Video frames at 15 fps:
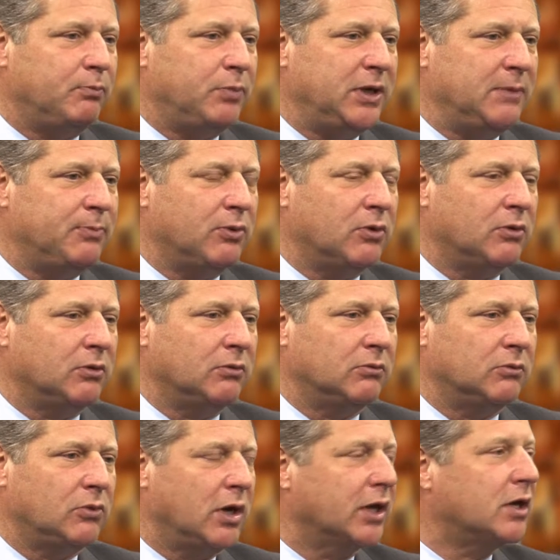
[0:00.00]
People
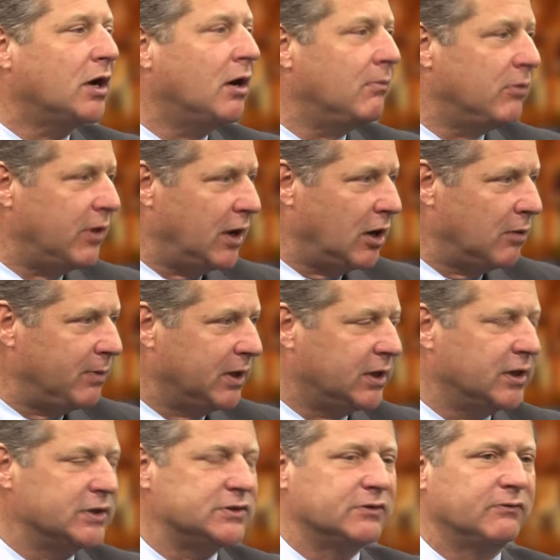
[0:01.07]
want to come there
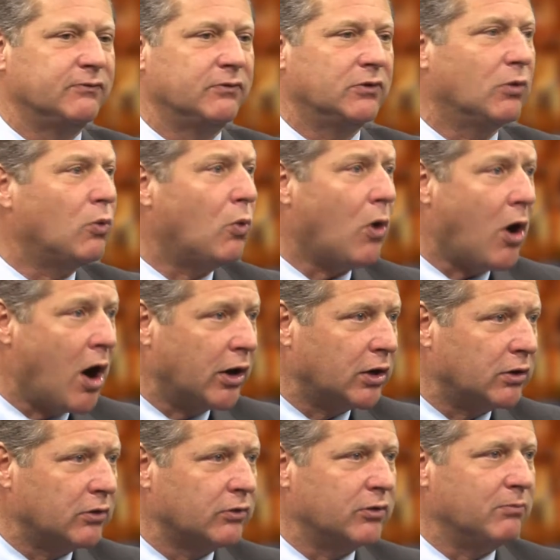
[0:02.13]
because of the
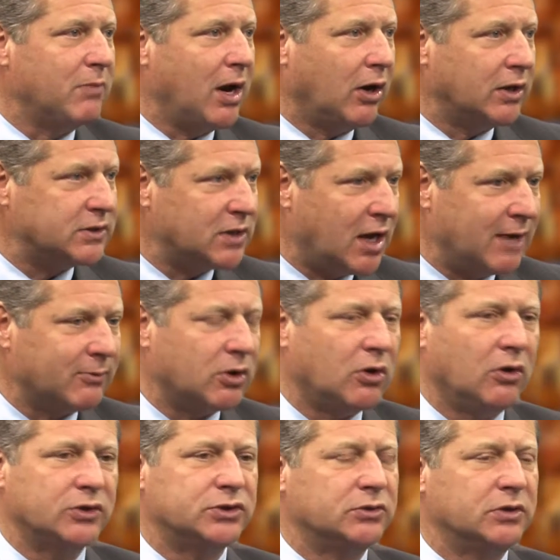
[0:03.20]
water, the maritime
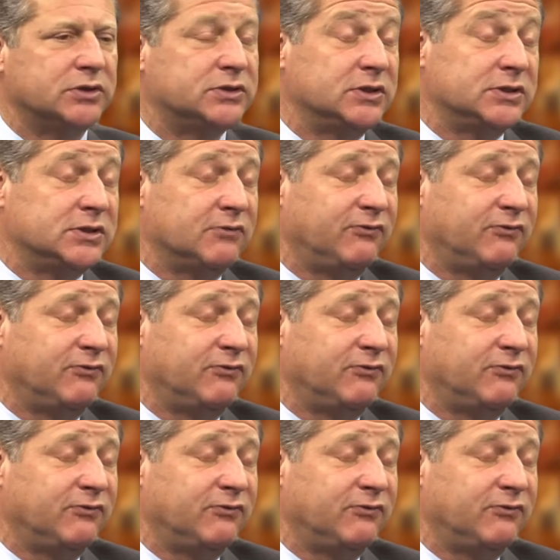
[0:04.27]
culture. It's just a